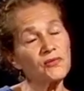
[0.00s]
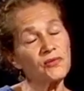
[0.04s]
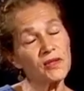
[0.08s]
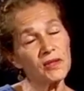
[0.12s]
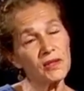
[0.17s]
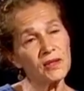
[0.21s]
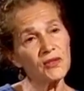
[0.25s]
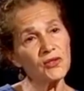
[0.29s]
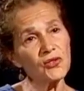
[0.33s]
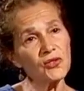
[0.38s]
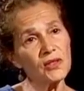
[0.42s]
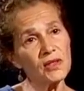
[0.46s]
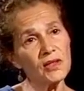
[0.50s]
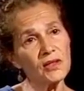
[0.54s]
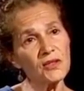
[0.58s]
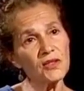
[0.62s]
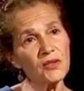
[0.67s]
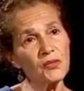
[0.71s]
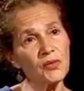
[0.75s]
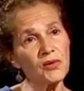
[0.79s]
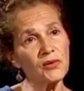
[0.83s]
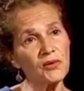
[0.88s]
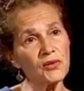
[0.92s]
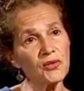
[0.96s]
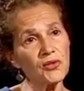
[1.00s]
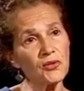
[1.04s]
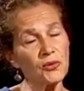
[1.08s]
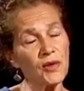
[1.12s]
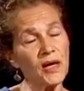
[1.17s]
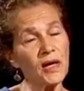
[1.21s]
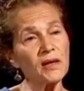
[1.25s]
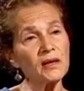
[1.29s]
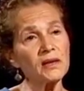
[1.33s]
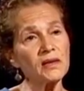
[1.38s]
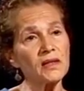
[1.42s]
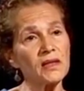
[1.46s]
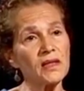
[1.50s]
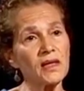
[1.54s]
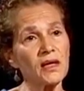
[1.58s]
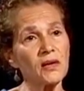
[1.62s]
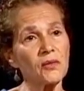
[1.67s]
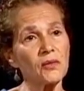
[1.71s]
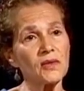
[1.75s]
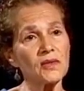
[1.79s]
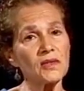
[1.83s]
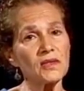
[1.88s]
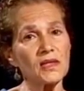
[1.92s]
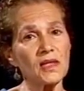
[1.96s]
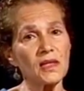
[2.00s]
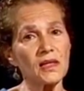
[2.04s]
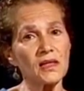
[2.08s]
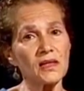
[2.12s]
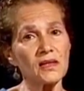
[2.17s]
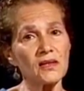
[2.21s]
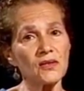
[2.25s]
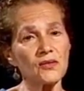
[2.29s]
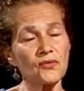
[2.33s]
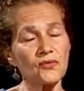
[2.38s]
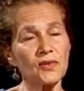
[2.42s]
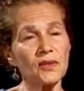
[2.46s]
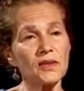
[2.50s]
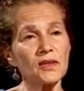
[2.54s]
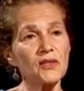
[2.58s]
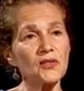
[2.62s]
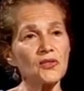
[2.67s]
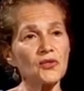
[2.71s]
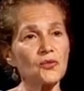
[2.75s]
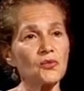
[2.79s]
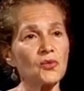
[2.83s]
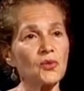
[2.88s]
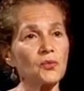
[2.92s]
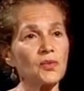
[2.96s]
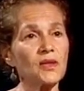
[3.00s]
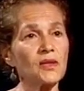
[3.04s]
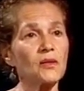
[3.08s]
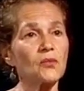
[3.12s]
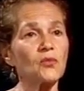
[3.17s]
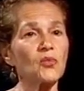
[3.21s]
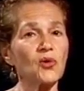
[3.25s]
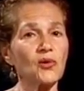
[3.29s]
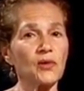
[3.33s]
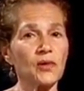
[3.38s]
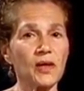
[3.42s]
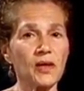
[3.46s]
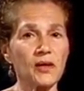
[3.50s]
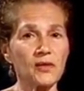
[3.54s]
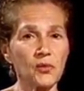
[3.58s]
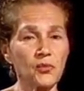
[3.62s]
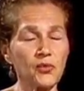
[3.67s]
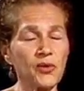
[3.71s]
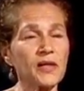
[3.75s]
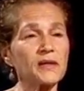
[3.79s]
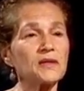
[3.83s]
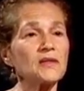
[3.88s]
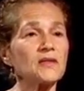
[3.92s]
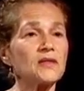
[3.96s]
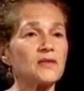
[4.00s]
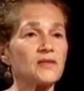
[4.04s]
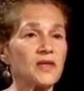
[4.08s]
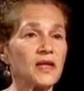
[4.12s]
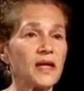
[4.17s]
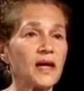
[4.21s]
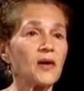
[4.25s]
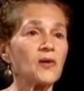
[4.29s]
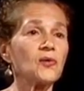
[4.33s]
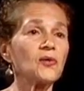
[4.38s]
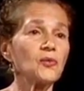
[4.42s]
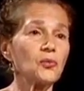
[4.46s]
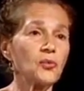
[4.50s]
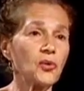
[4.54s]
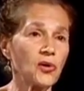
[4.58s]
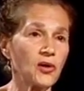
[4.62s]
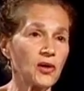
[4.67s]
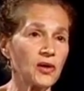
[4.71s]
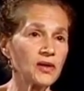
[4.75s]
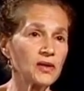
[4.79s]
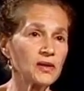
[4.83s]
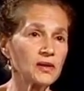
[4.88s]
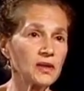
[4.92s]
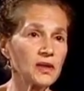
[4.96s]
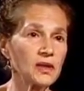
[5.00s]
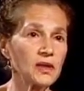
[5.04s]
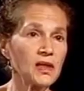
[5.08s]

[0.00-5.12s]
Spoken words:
religion and spirituality, I would say, is religion would be the practice of the outer part,